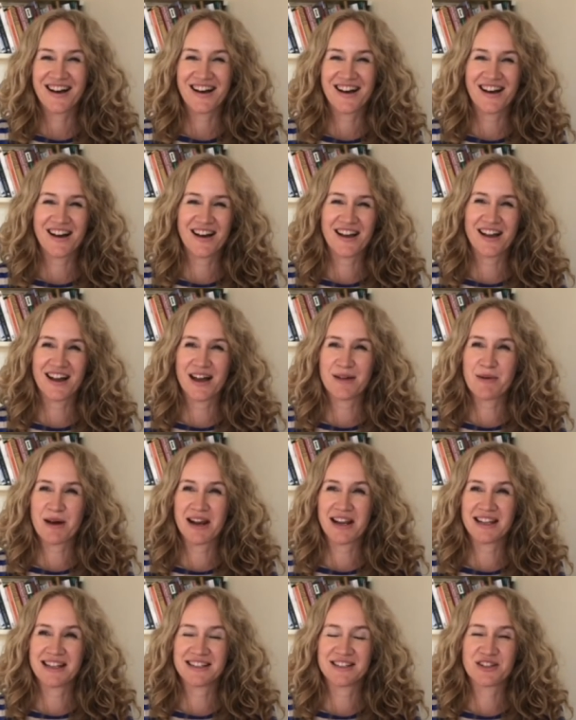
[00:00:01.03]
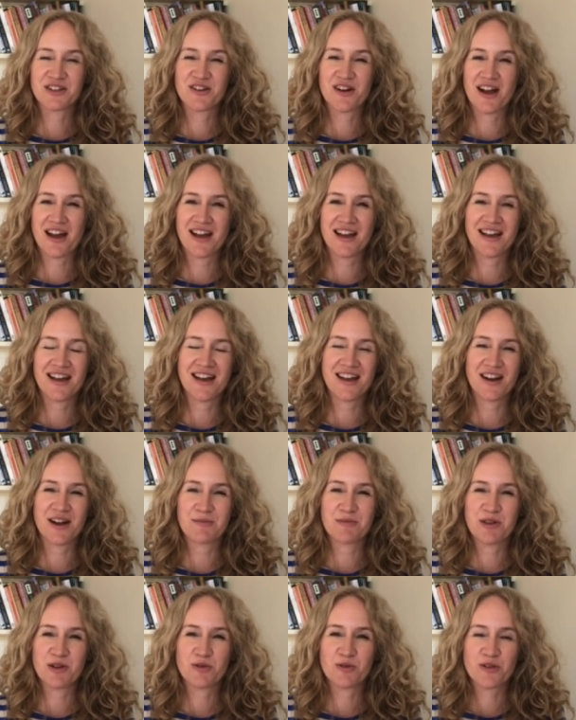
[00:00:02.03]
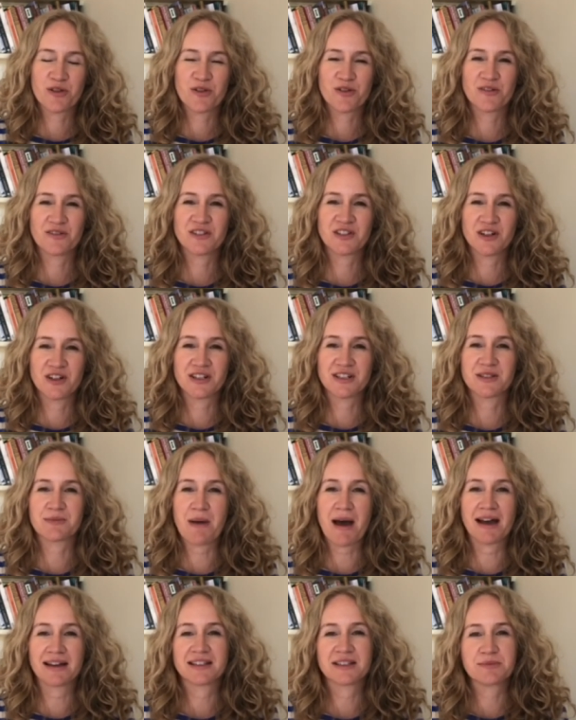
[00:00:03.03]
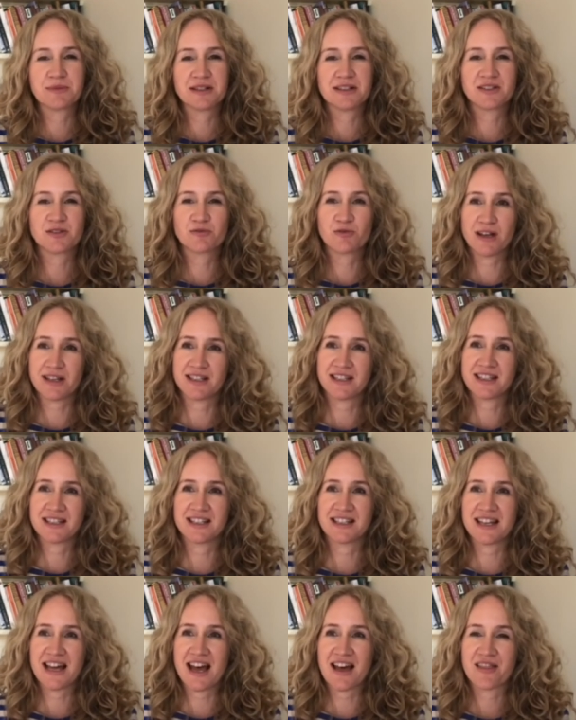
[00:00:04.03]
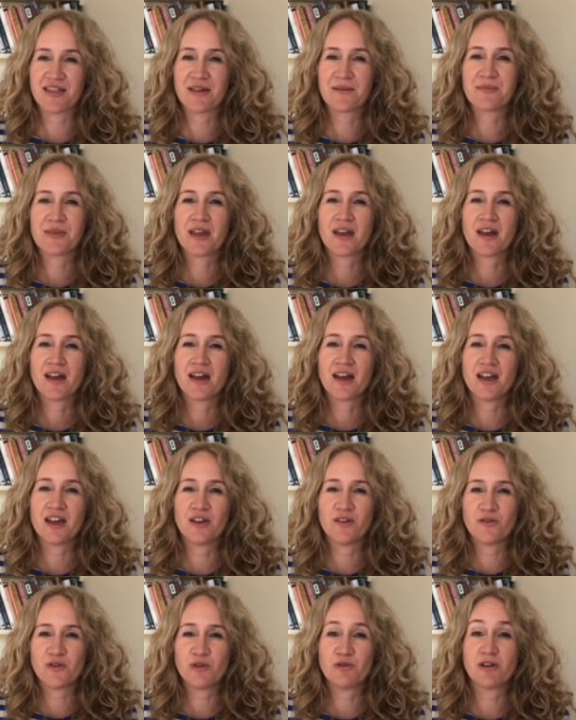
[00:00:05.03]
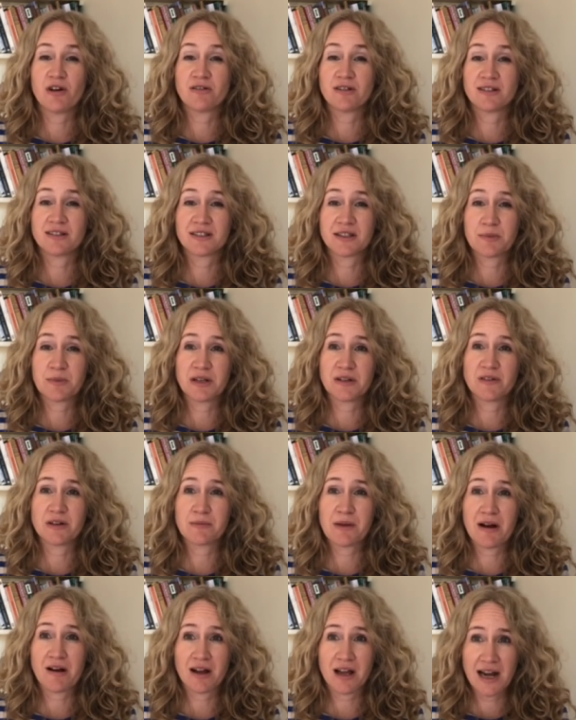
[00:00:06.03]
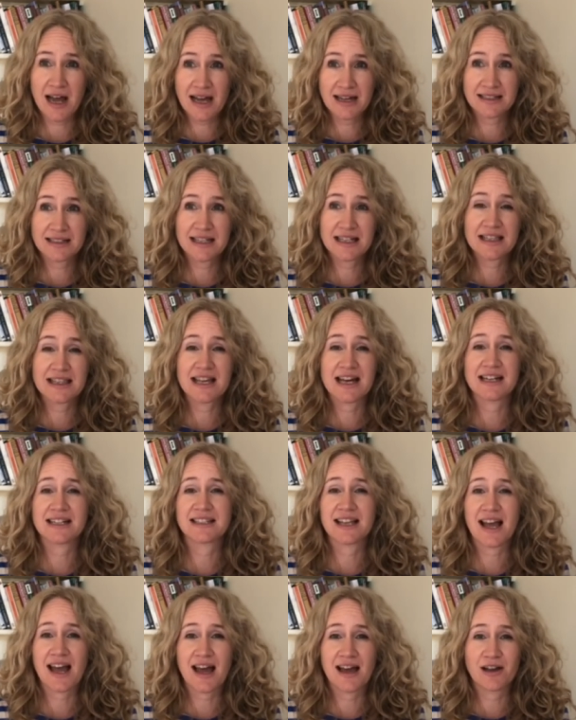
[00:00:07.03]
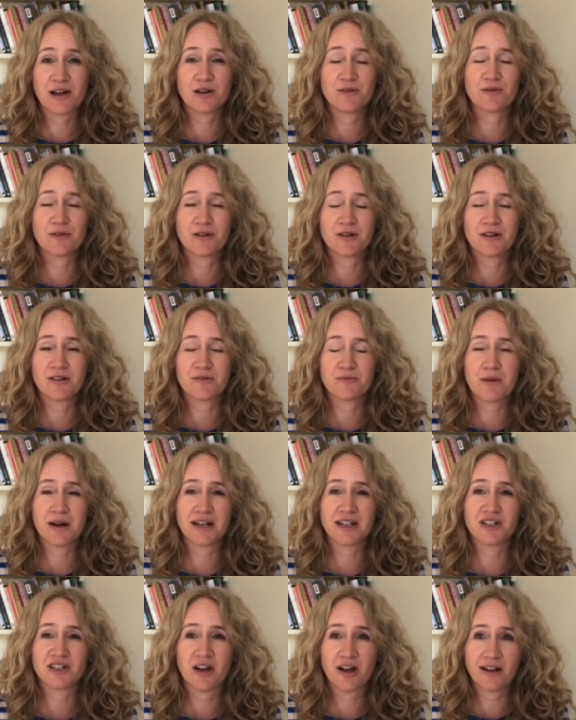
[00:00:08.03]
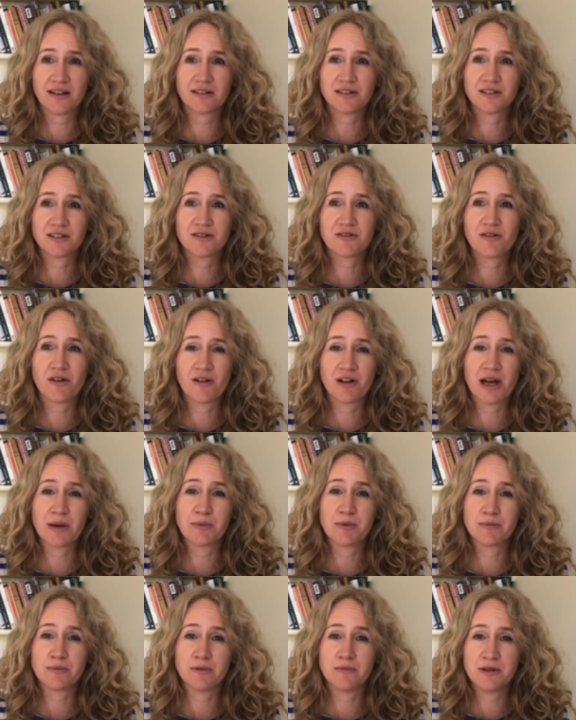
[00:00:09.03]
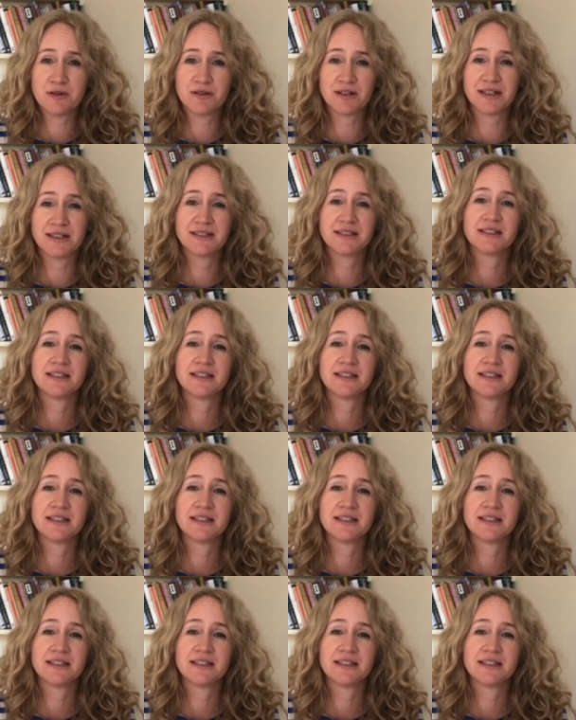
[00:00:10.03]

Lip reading: Hi, I'm Annelise Gray, and I'm the author of Circus Maximus, Race to the Death. If you notice a bit of an American accent, that is a hangover of my childhood growing up in Bermuda,